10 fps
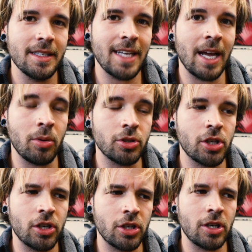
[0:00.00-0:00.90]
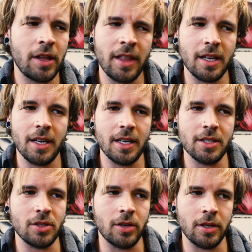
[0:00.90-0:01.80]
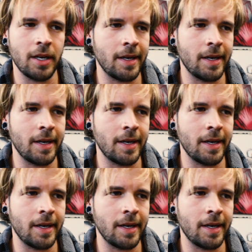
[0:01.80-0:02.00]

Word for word: table turner, I think it is, or